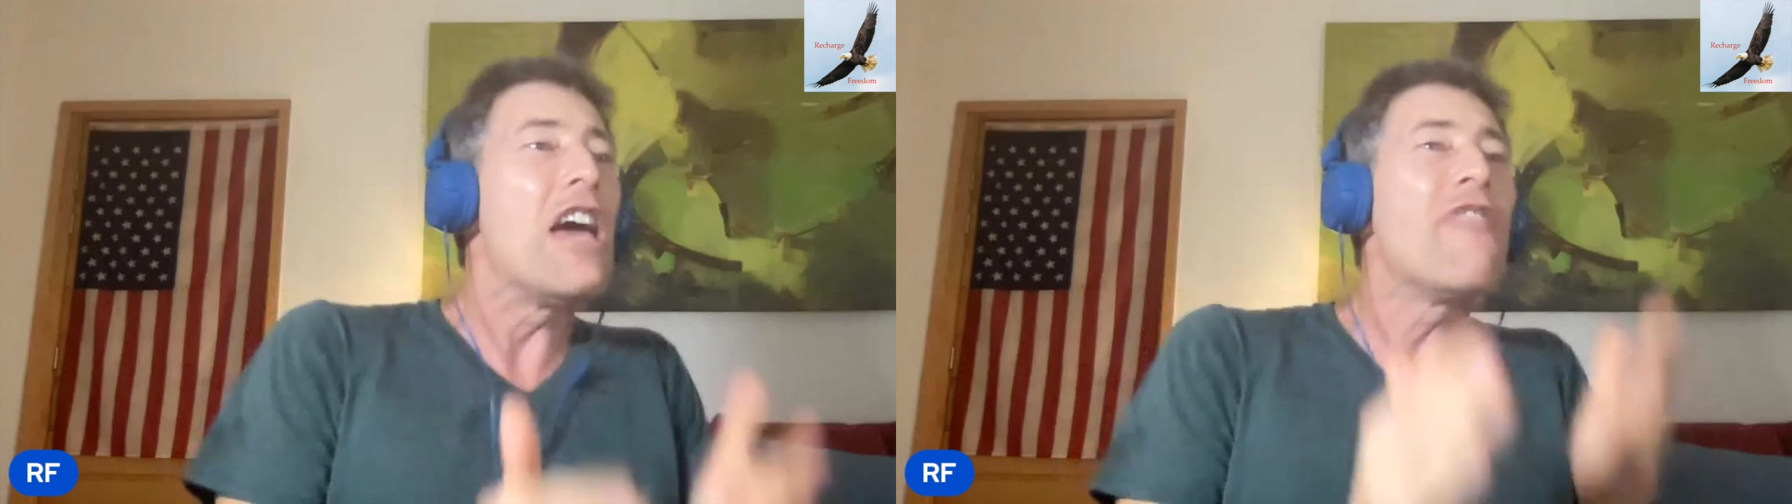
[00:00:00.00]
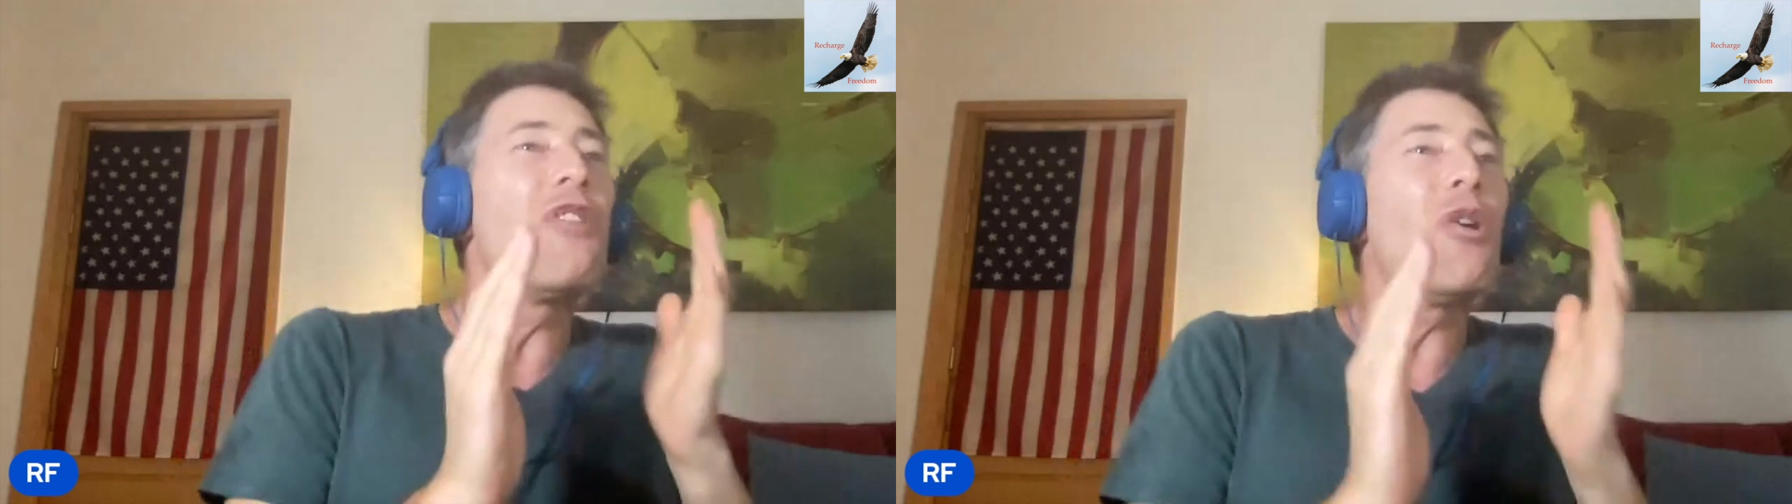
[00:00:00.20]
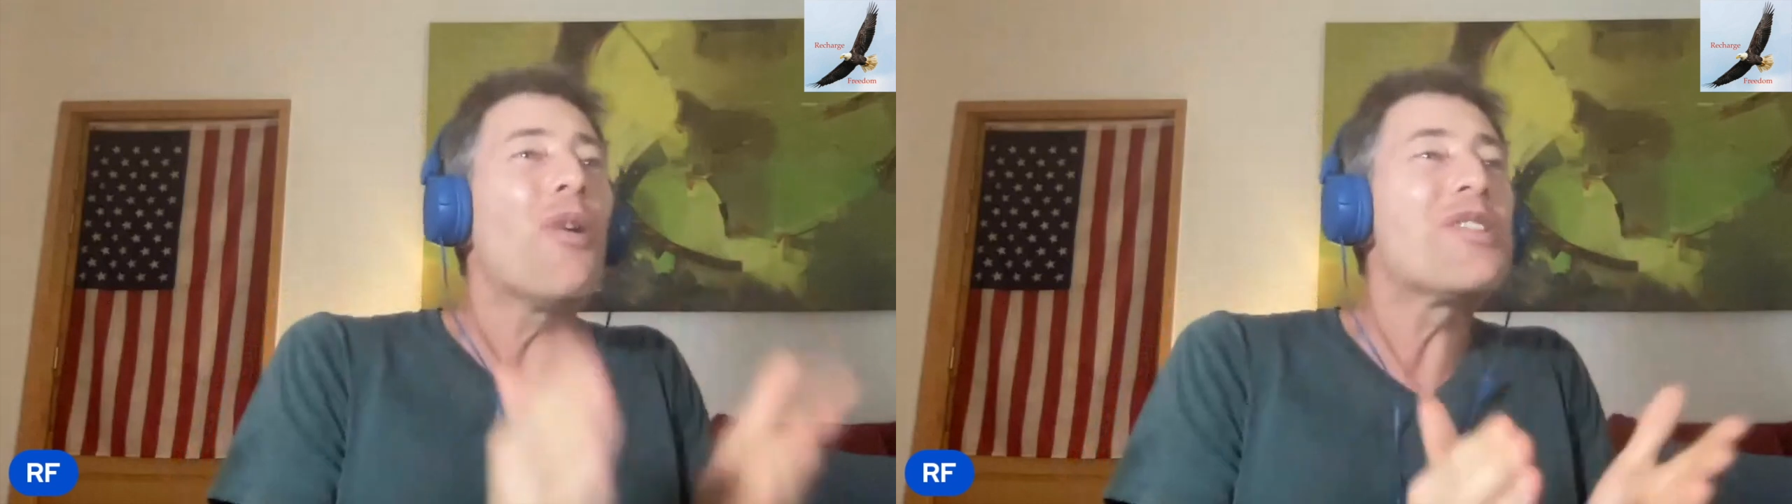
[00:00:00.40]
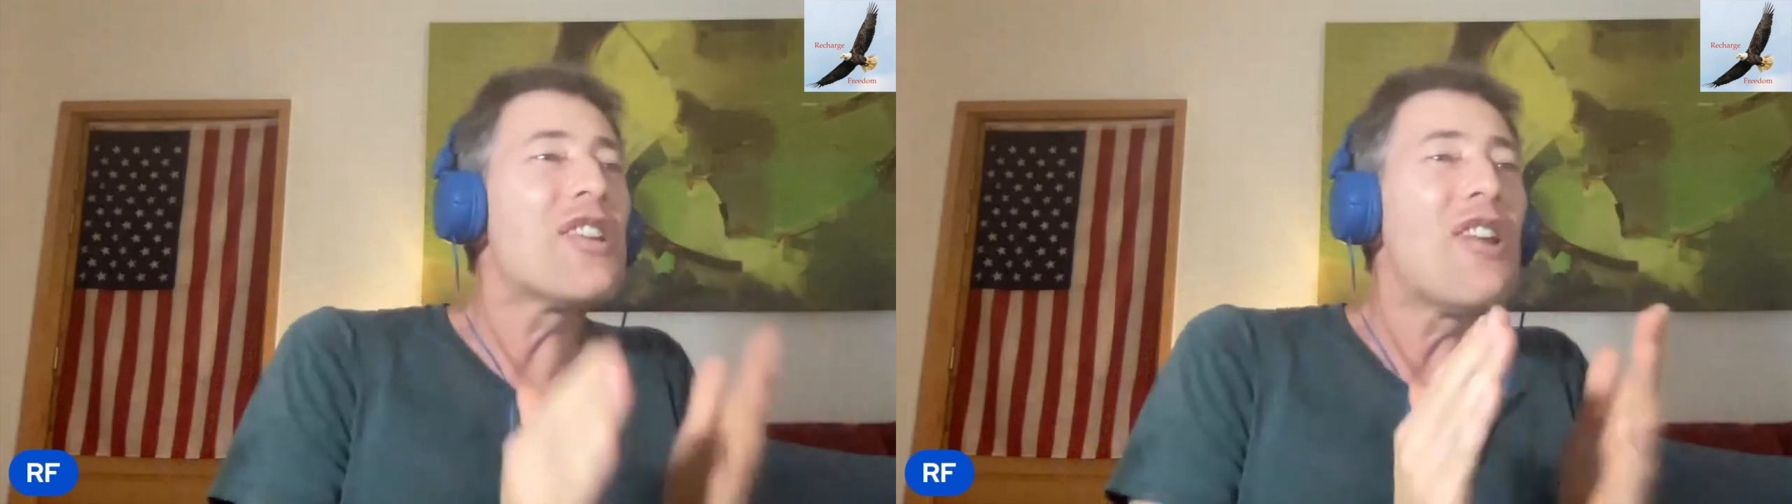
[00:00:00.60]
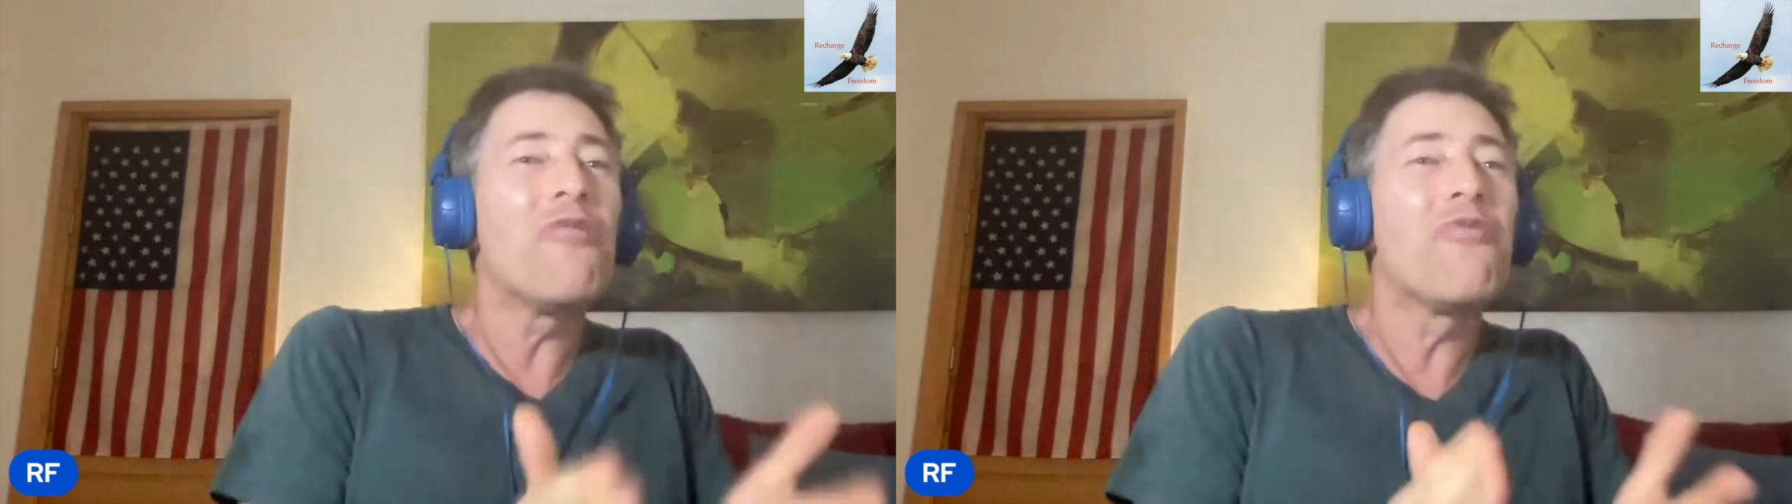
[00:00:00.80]
If it
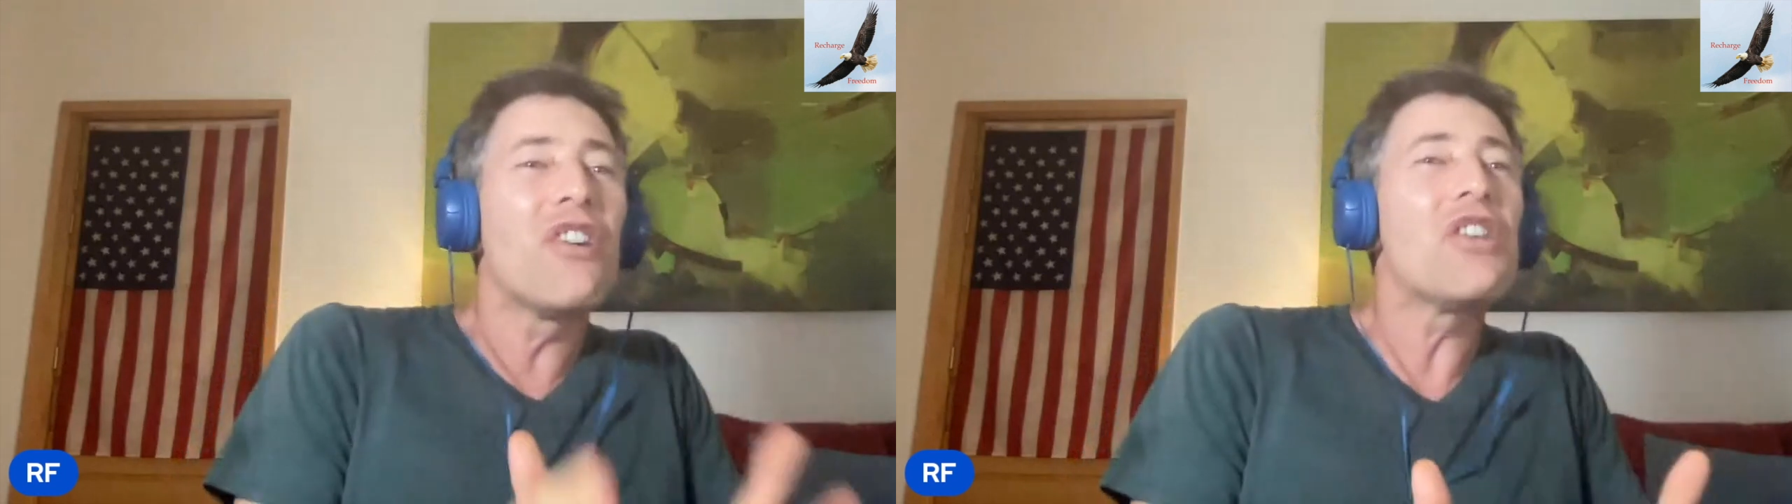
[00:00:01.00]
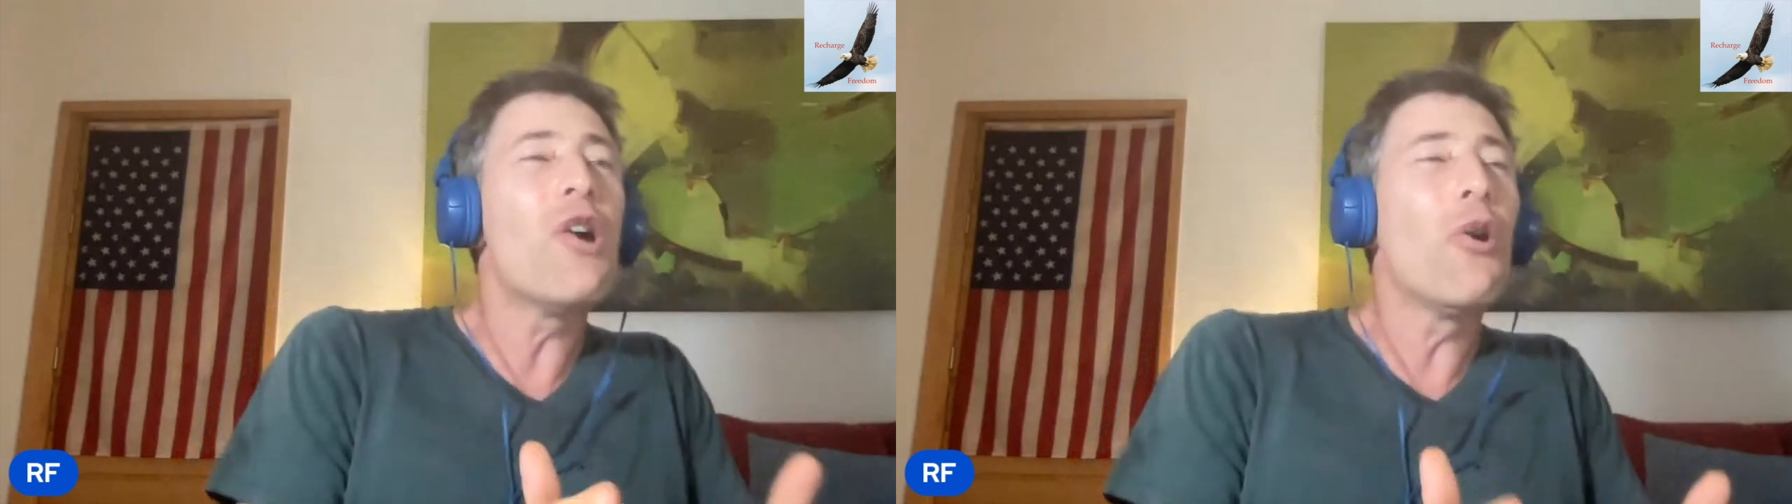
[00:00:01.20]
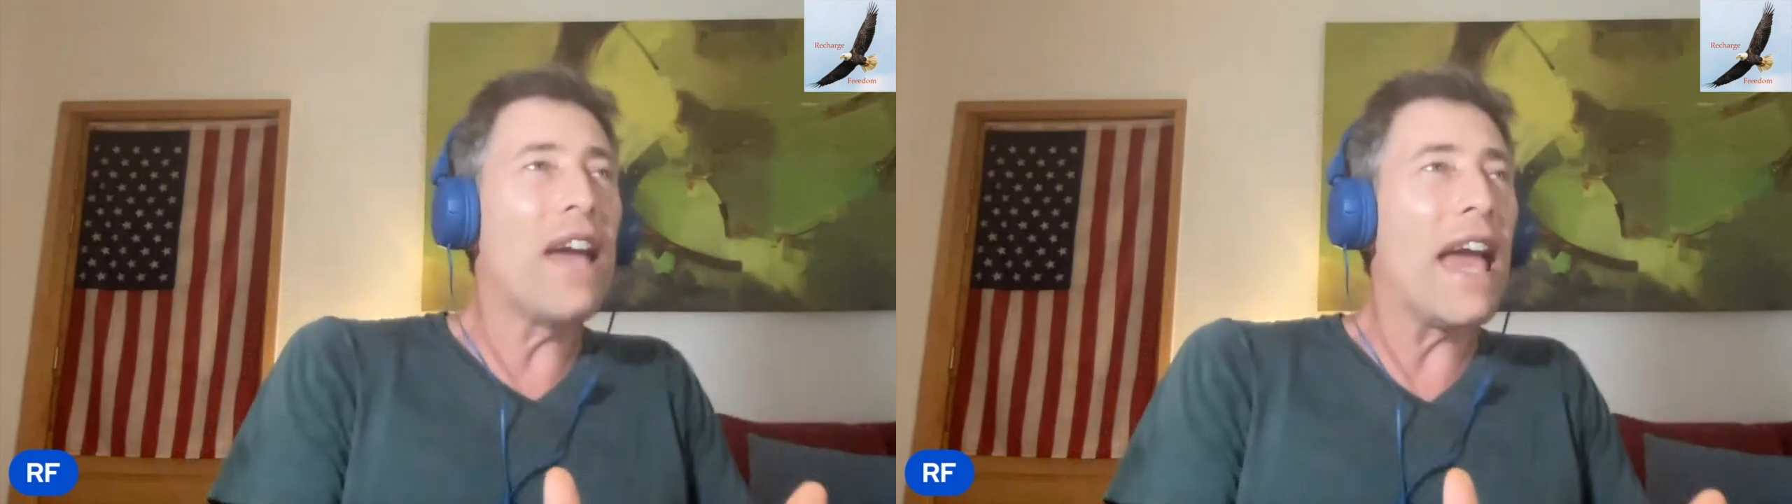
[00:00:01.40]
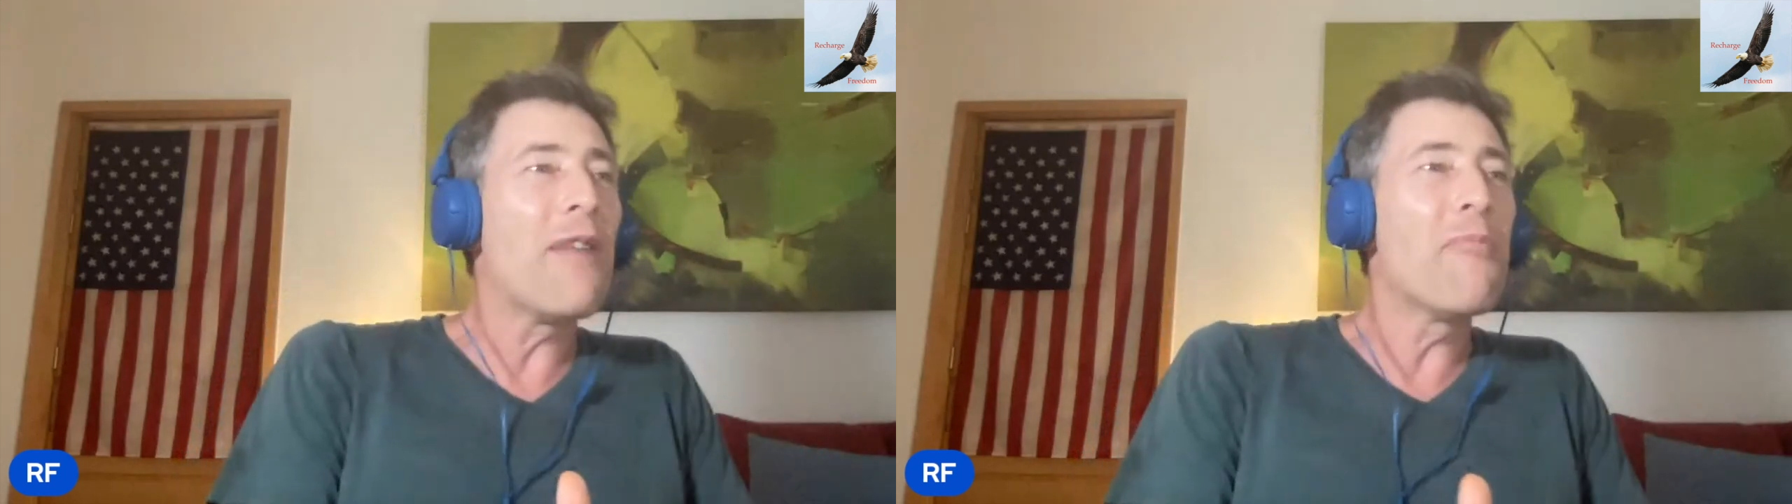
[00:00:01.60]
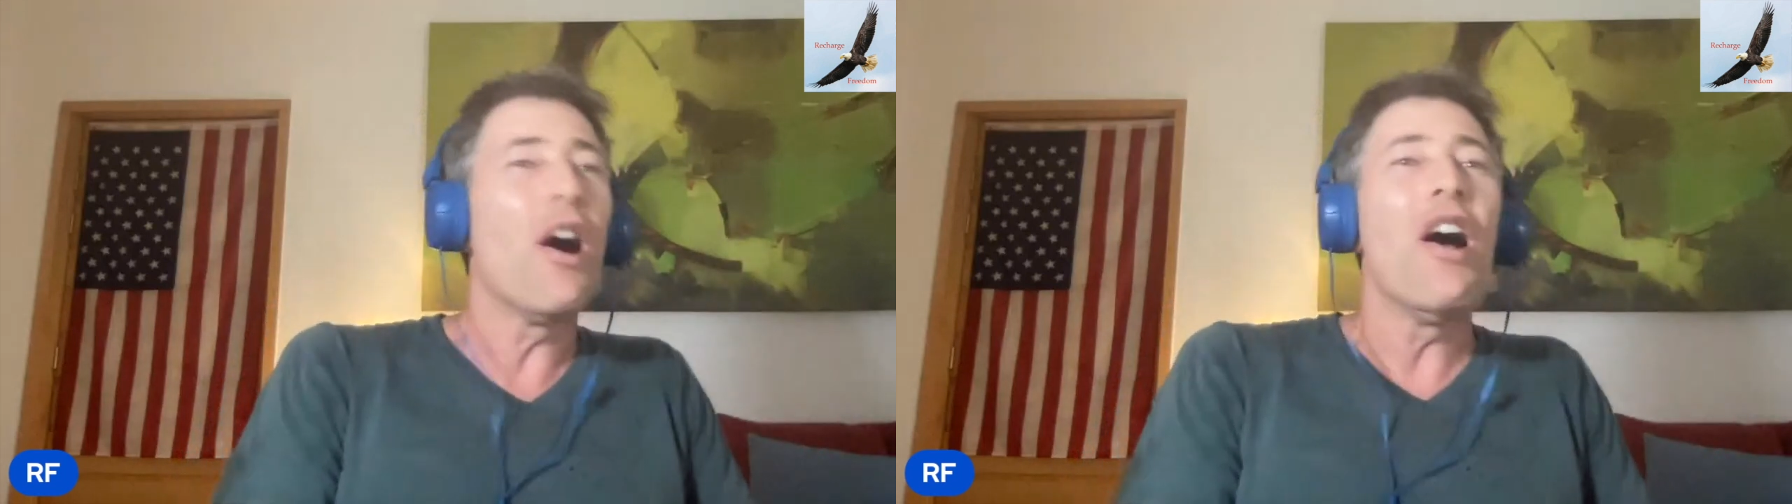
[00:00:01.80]
wasn't on video
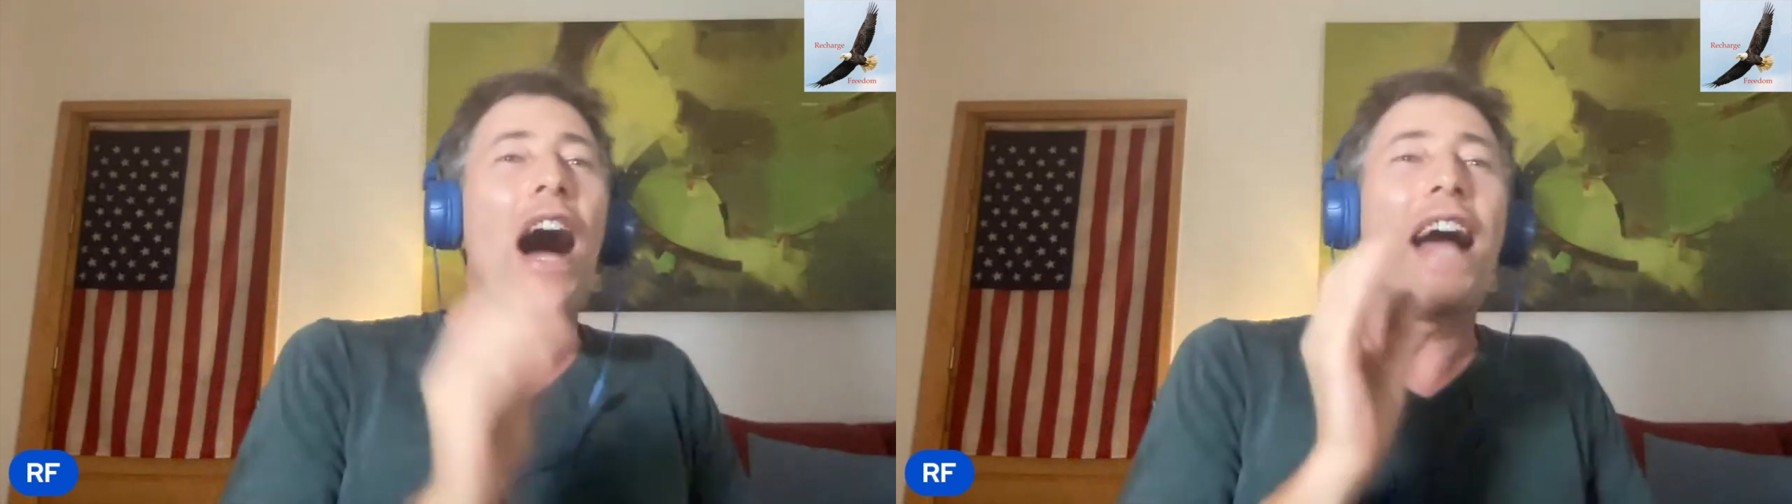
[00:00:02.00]
camera,